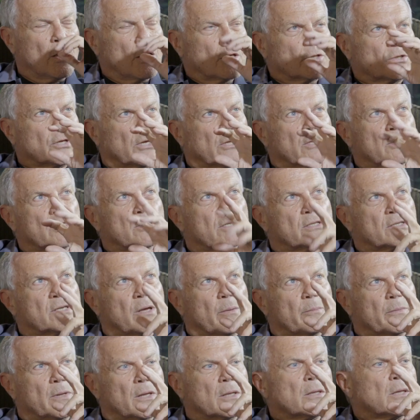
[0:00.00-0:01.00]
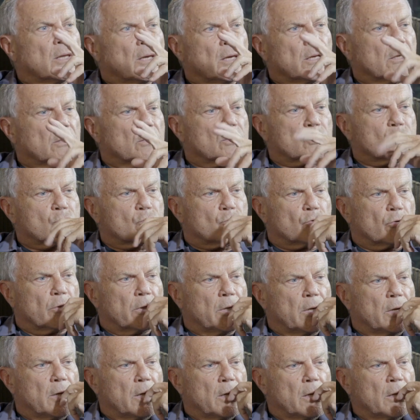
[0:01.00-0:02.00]
See, this is something the
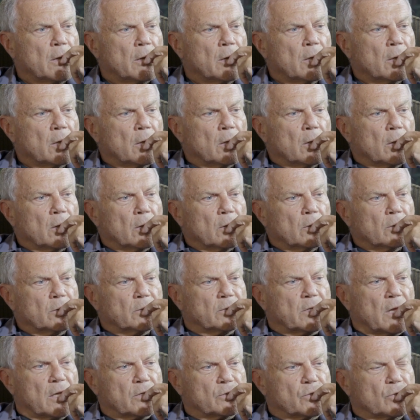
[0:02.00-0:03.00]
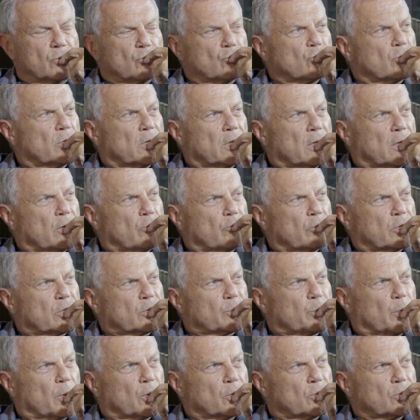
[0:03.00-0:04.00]
industry doesn't really
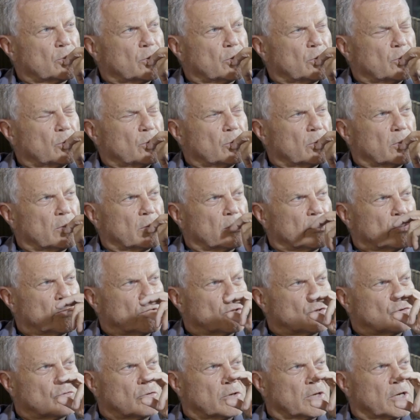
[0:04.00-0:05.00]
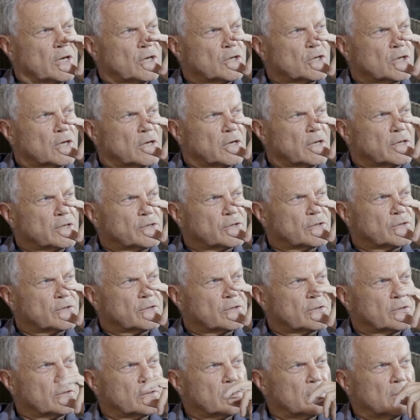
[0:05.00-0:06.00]
respond to. The
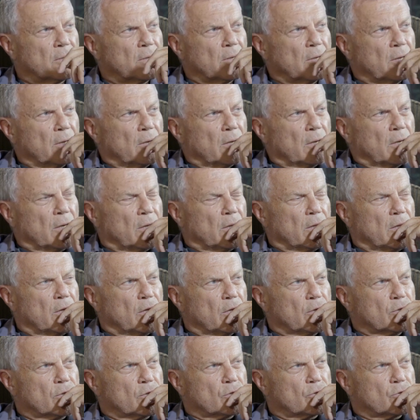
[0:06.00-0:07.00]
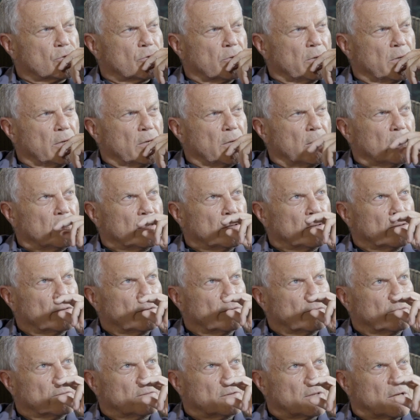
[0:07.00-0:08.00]
traditionalists in the industry
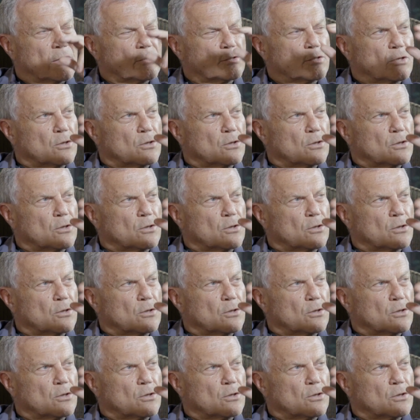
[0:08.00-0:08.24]
tend to